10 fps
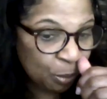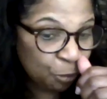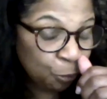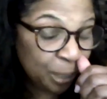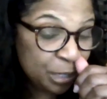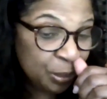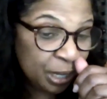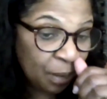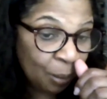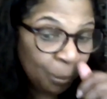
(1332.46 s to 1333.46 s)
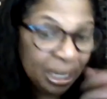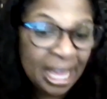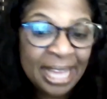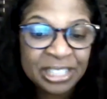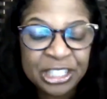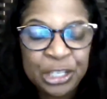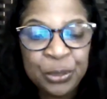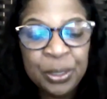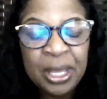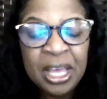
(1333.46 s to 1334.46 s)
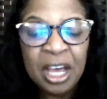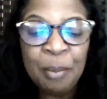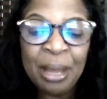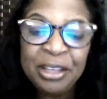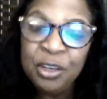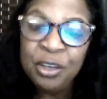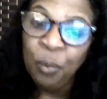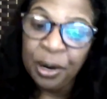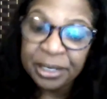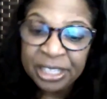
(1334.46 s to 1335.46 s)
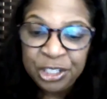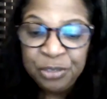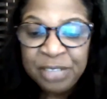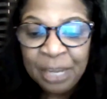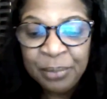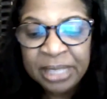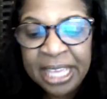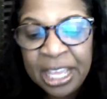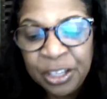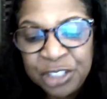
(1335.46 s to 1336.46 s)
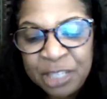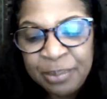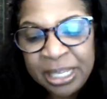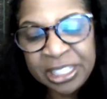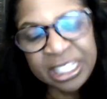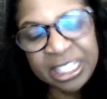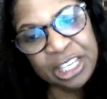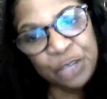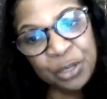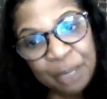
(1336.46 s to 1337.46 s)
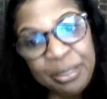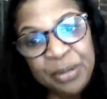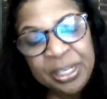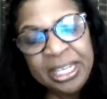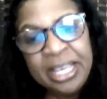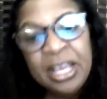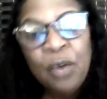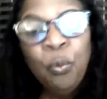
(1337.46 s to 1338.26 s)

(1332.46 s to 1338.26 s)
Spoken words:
before you go, I want to ask you about your work that you've done with the LGBTQ community.